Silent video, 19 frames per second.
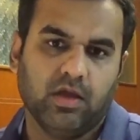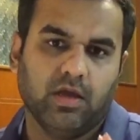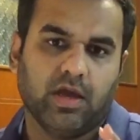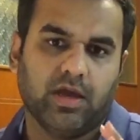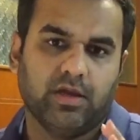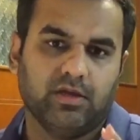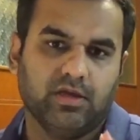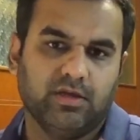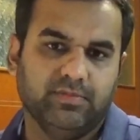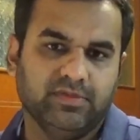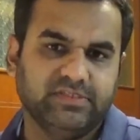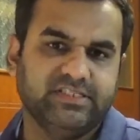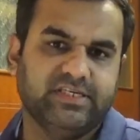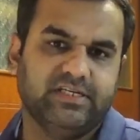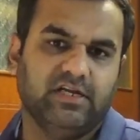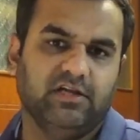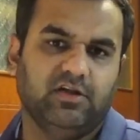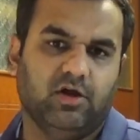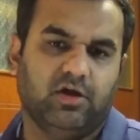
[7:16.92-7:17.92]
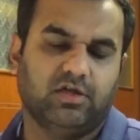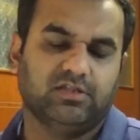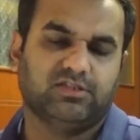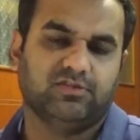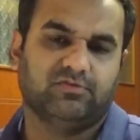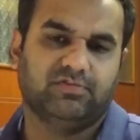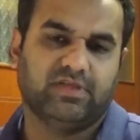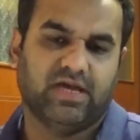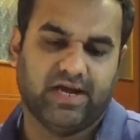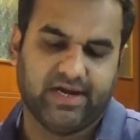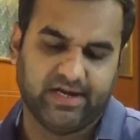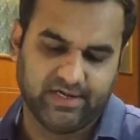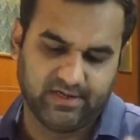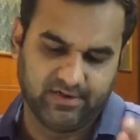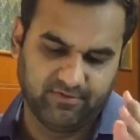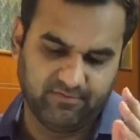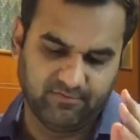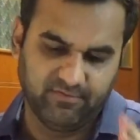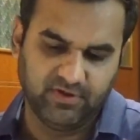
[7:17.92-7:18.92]
And immediately launch of
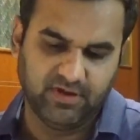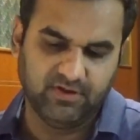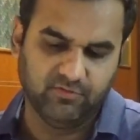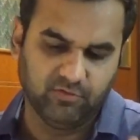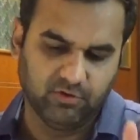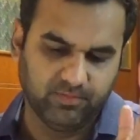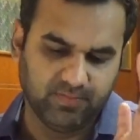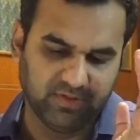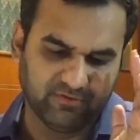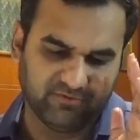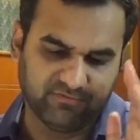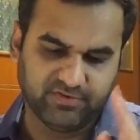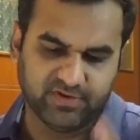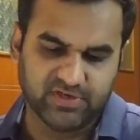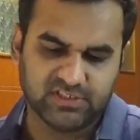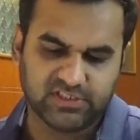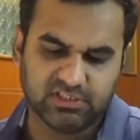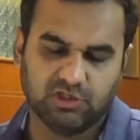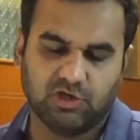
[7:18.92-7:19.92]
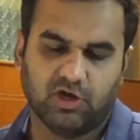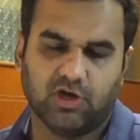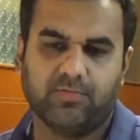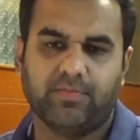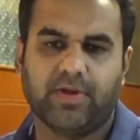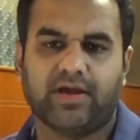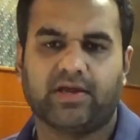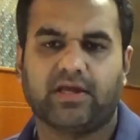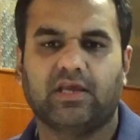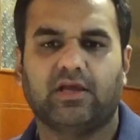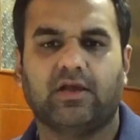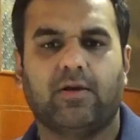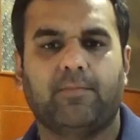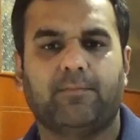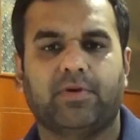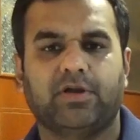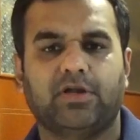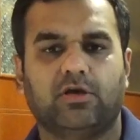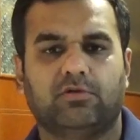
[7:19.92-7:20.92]
that, we would be the first non-banking
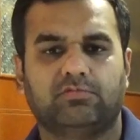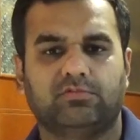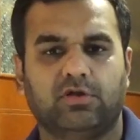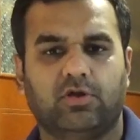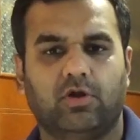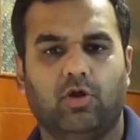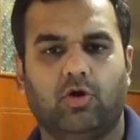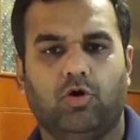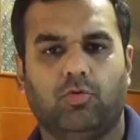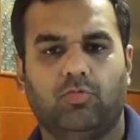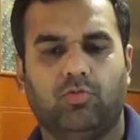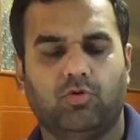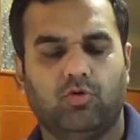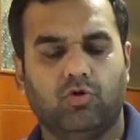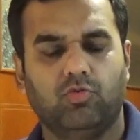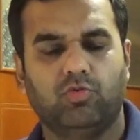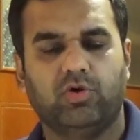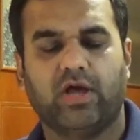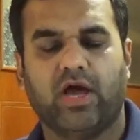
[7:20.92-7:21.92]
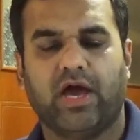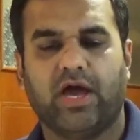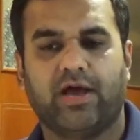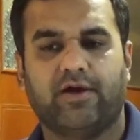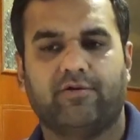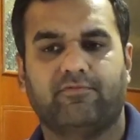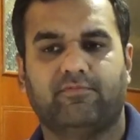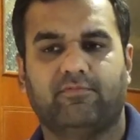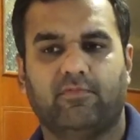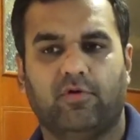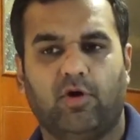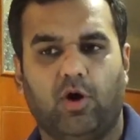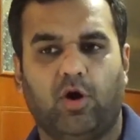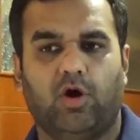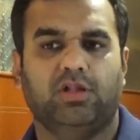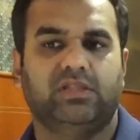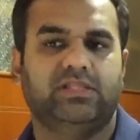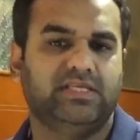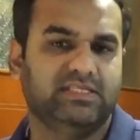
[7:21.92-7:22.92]
company of the globe who would have
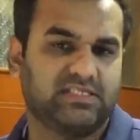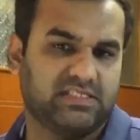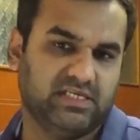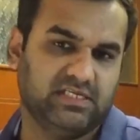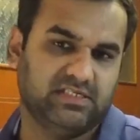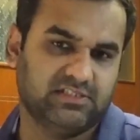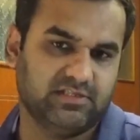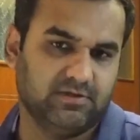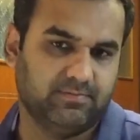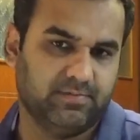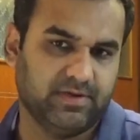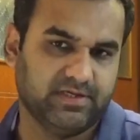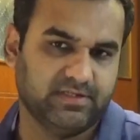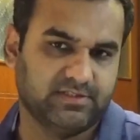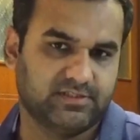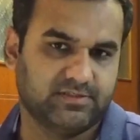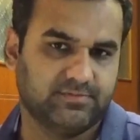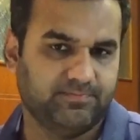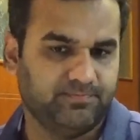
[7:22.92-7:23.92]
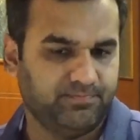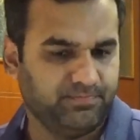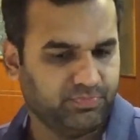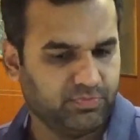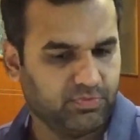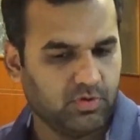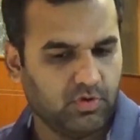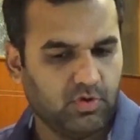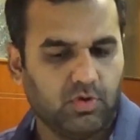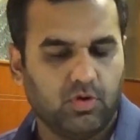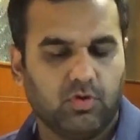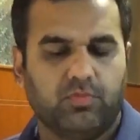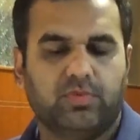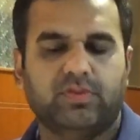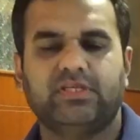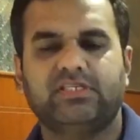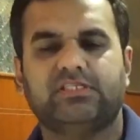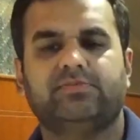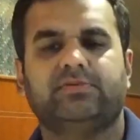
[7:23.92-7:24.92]
all these things in place.
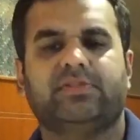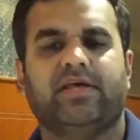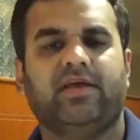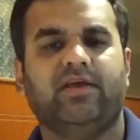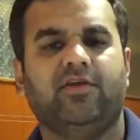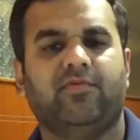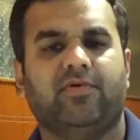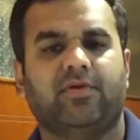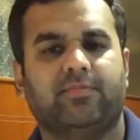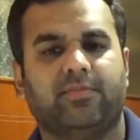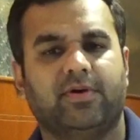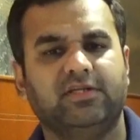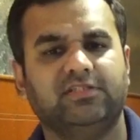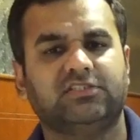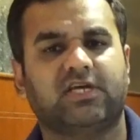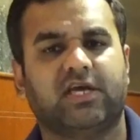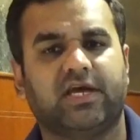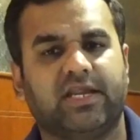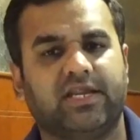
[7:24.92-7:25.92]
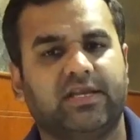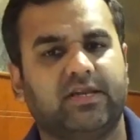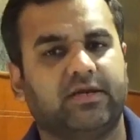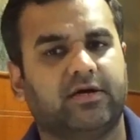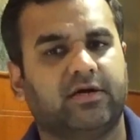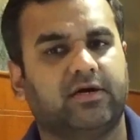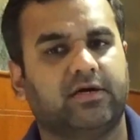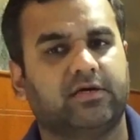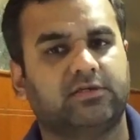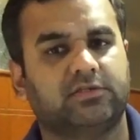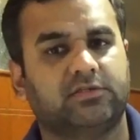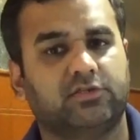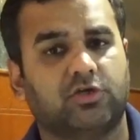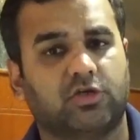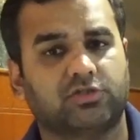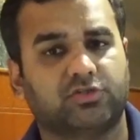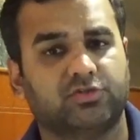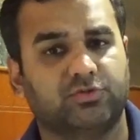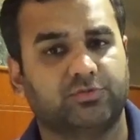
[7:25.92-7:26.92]
With this, we thank you very much, and
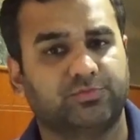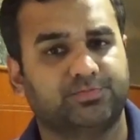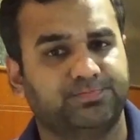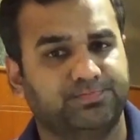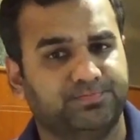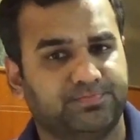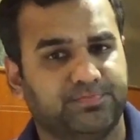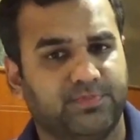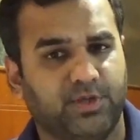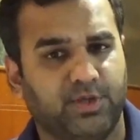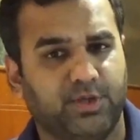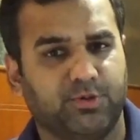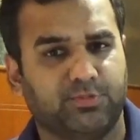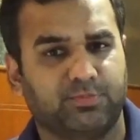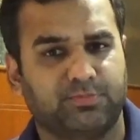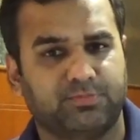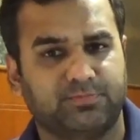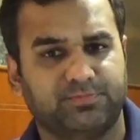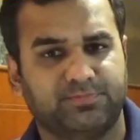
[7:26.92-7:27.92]
talk soon. Thank you.